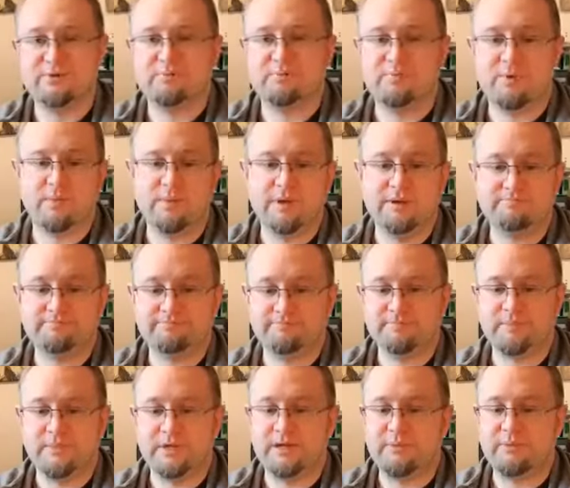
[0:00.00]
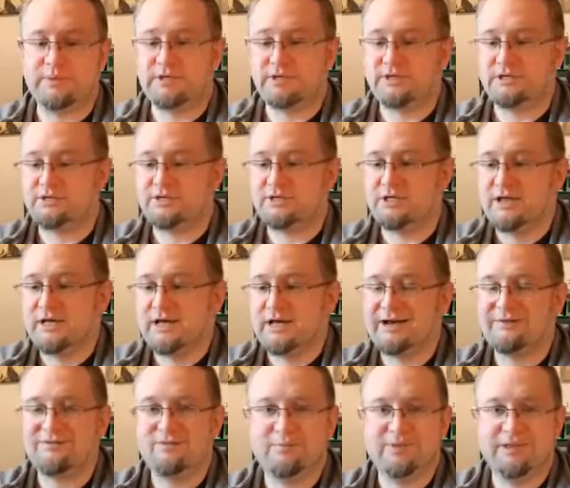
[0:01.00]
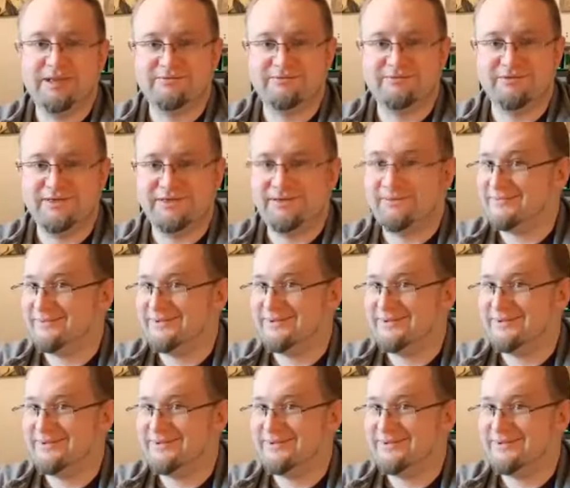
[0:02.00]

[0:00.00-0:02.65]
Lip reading: the bomb in because I have a plan for that.